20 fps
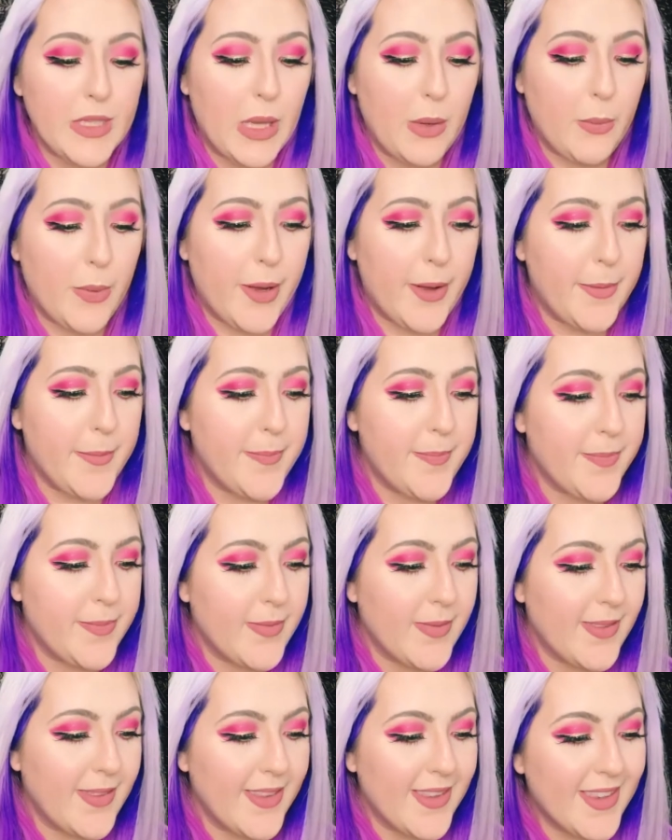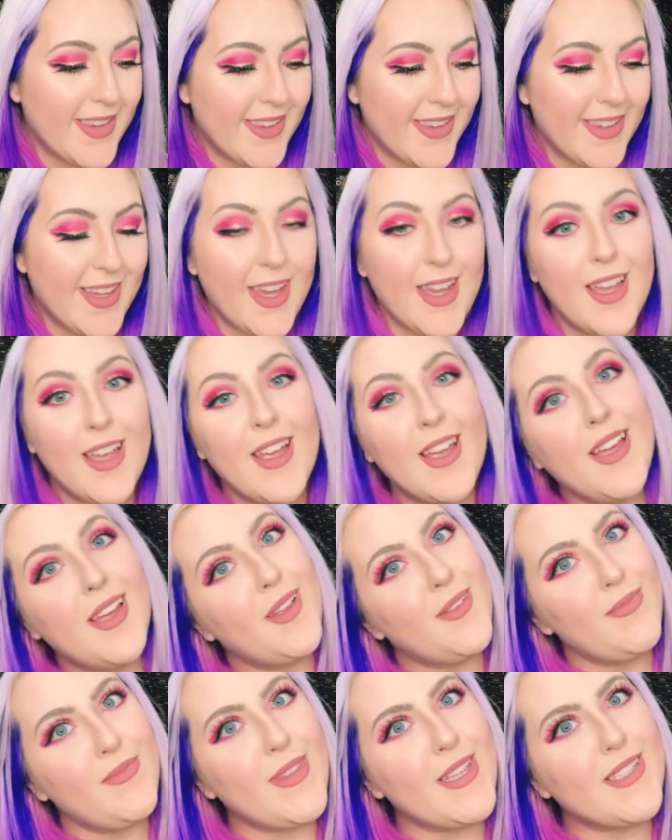well,
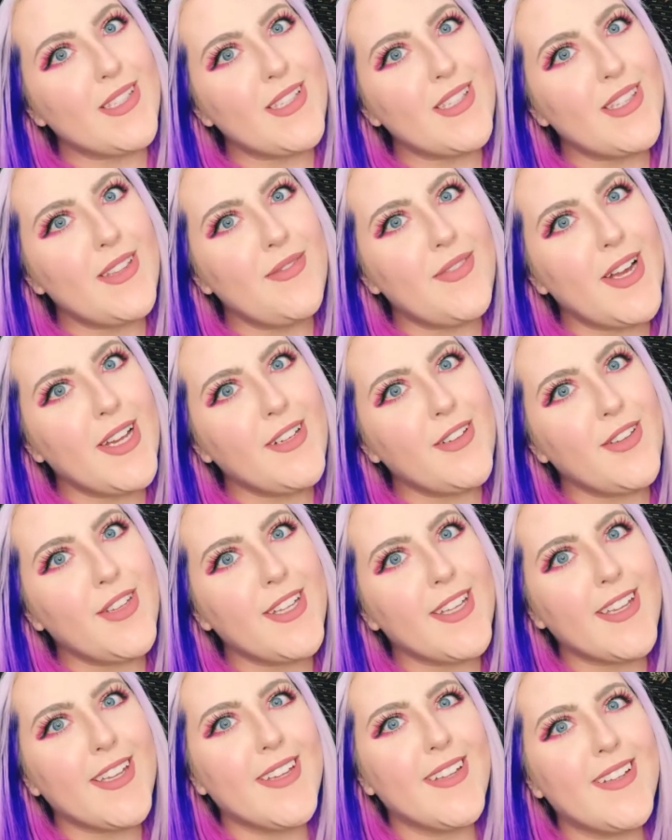this is the final look.